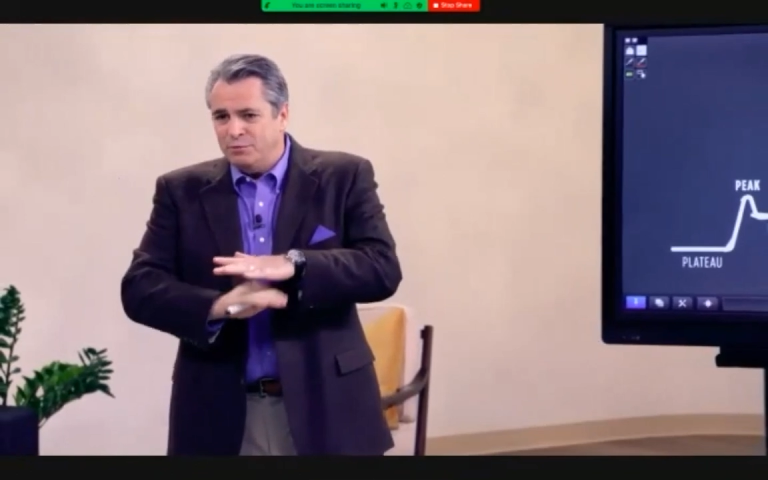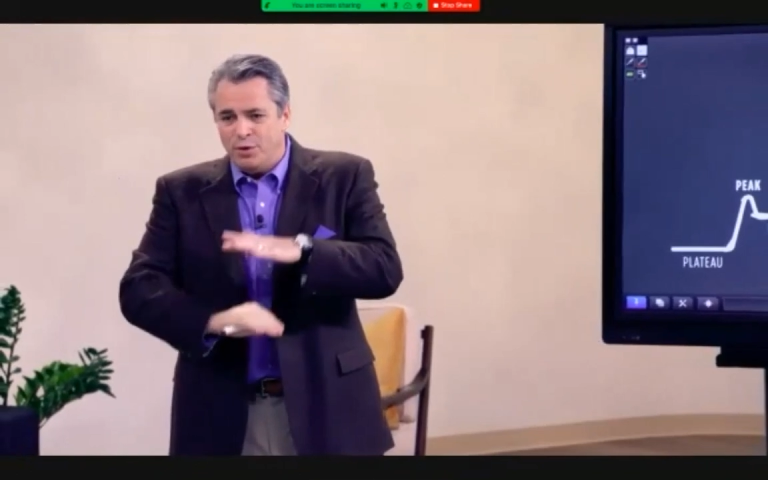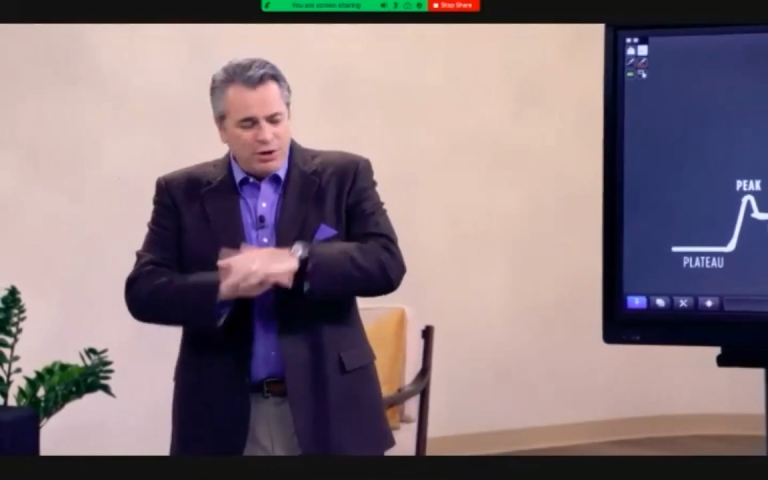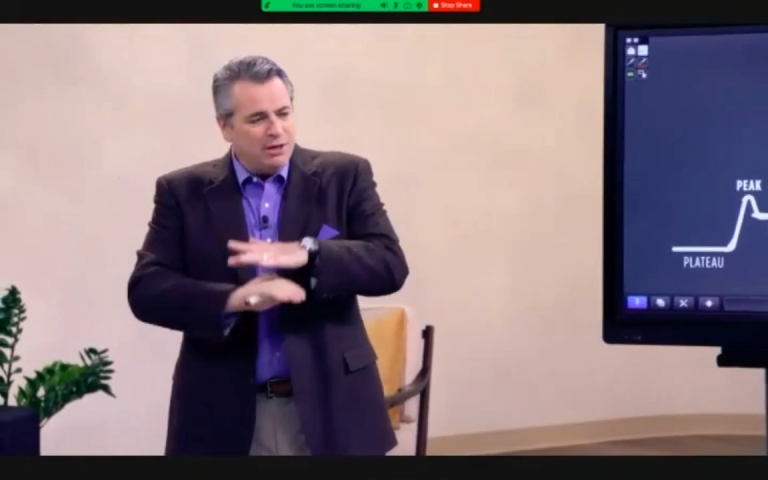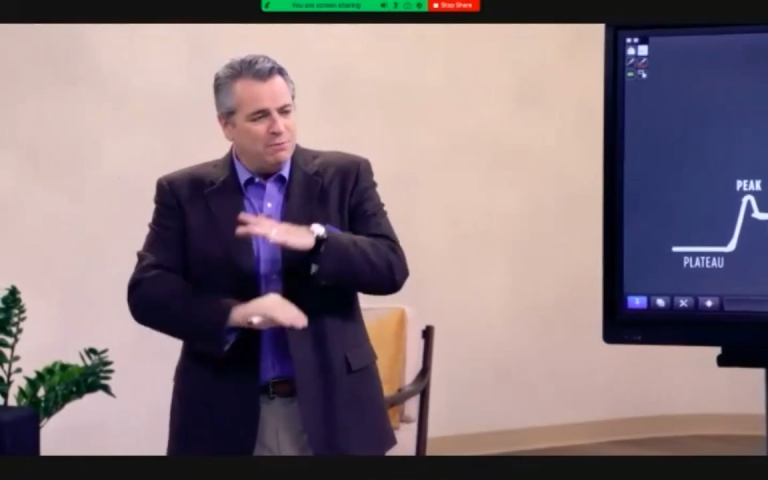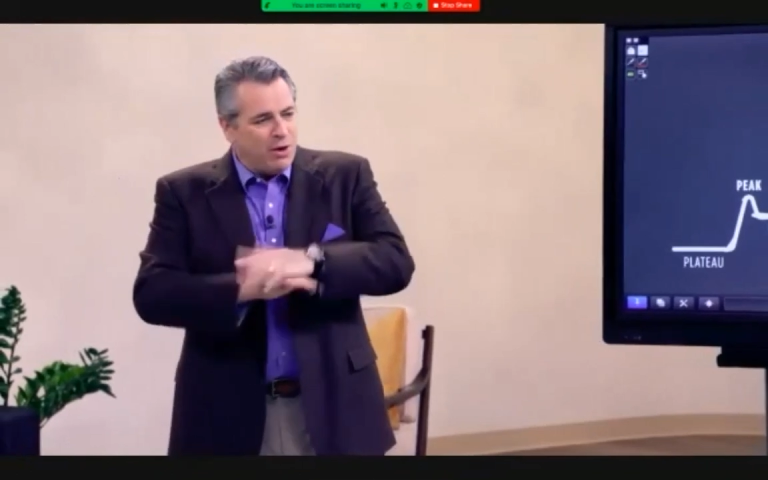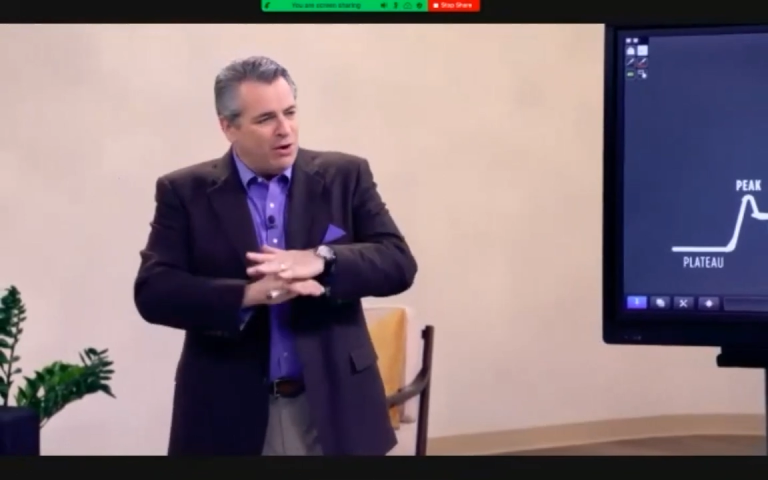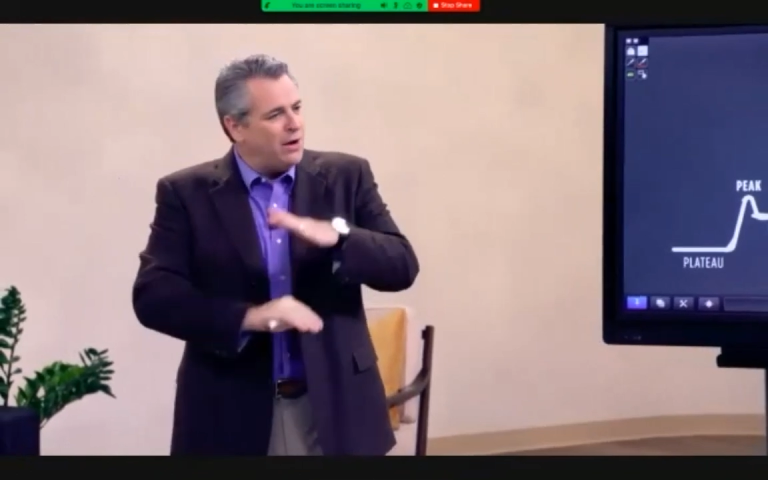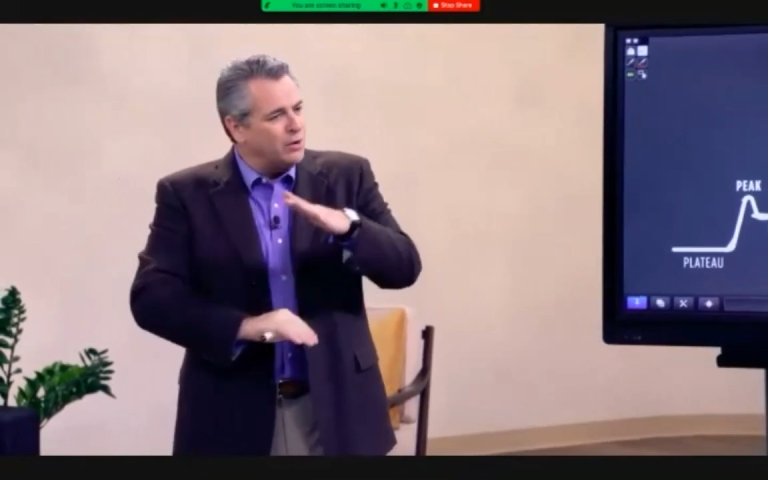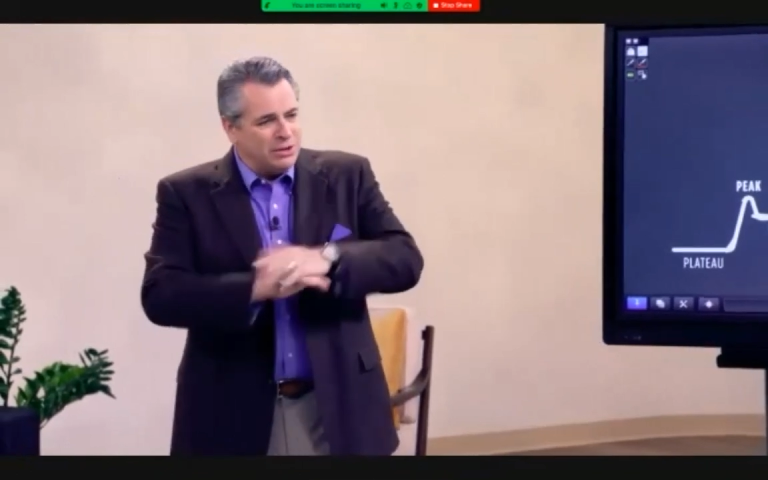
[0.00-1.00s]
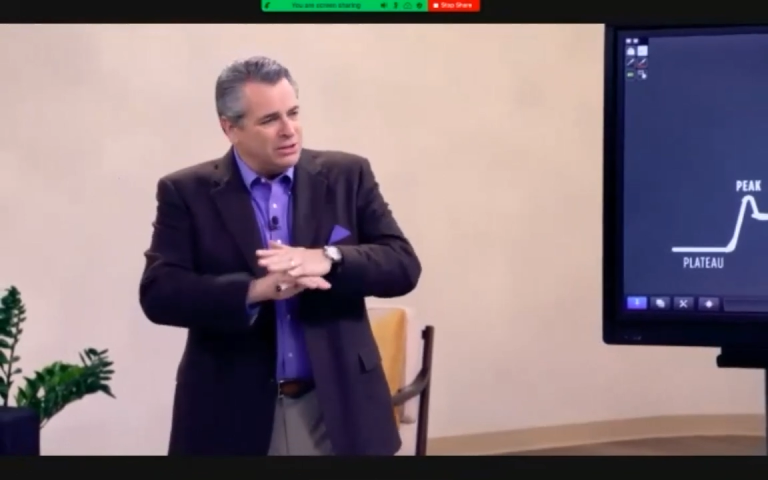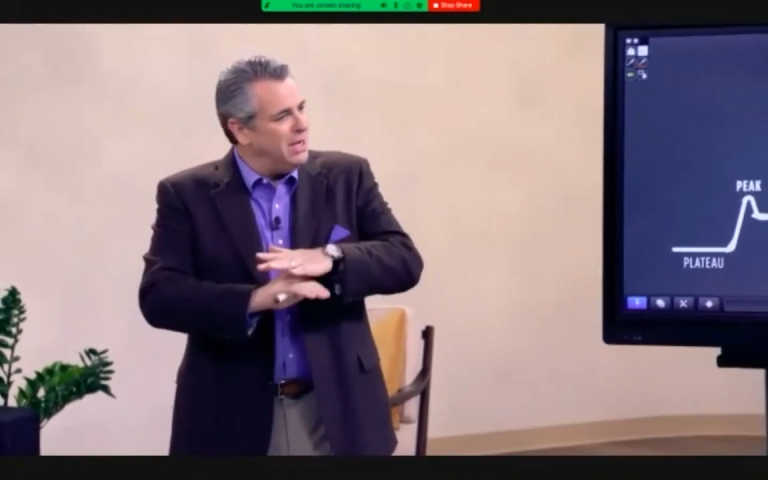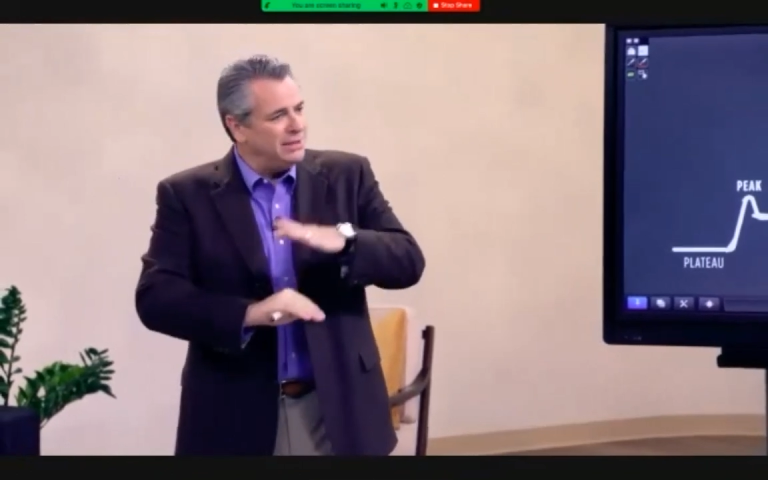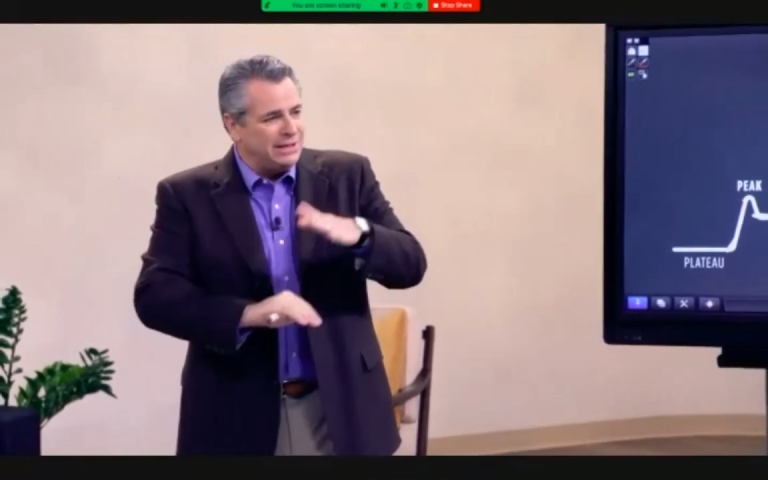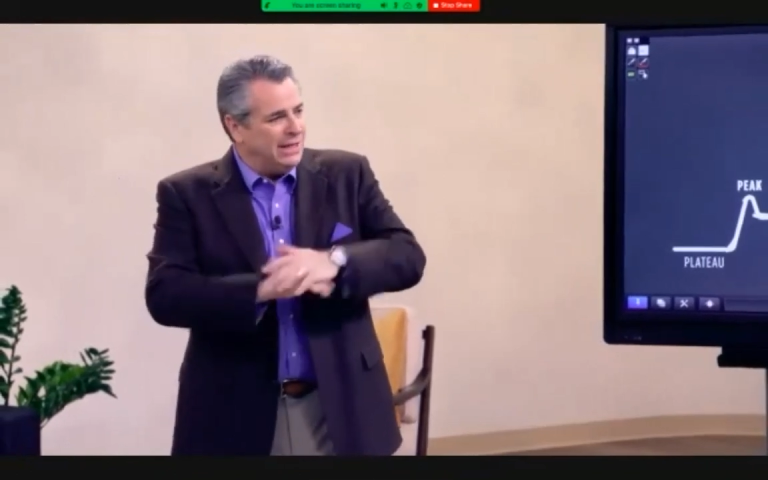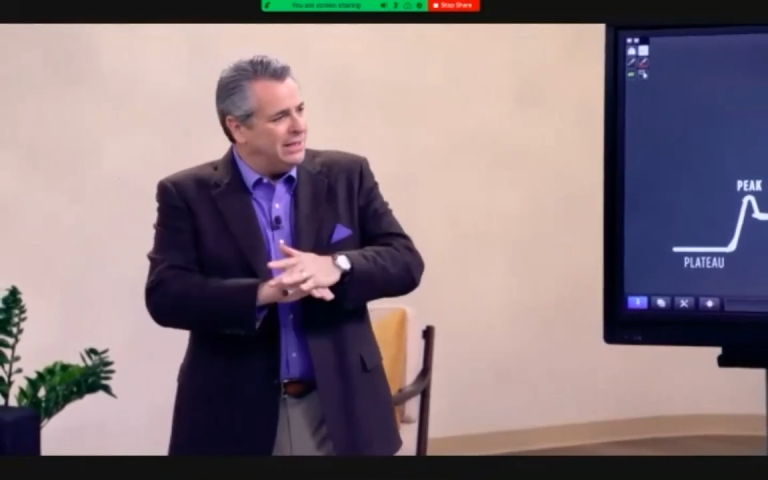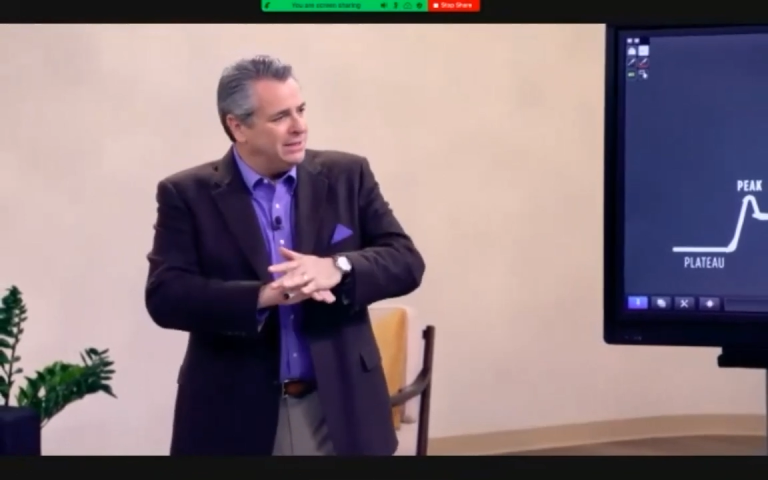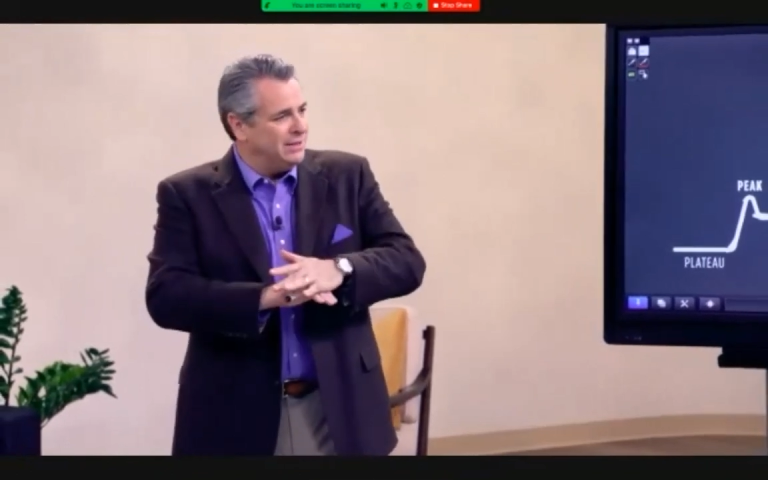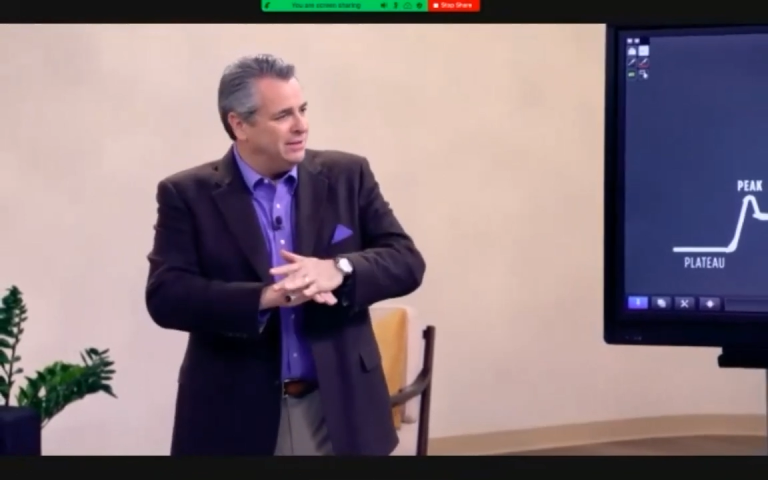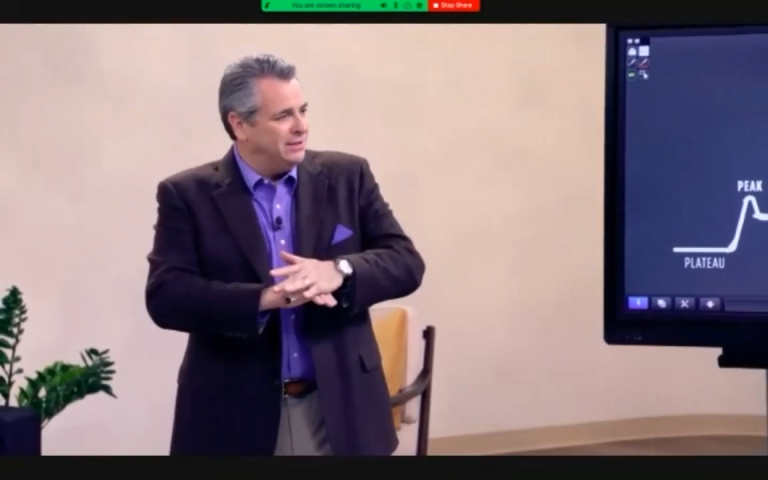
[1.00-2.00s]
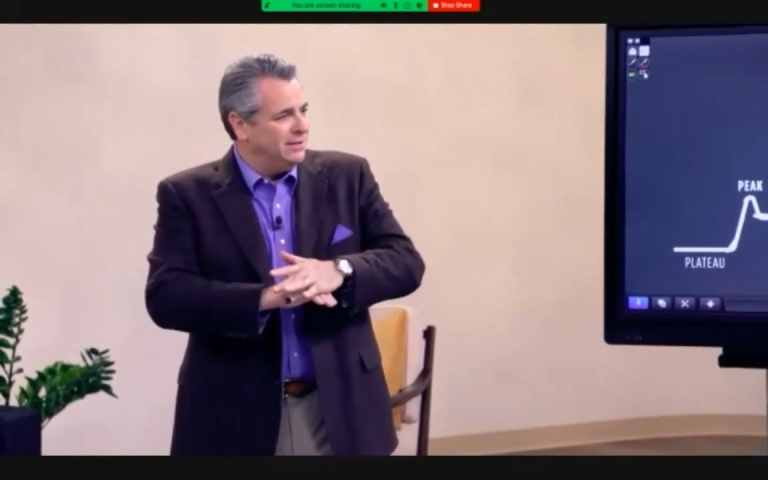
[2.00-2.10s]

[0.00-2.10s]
Putting in more hours is not the answer.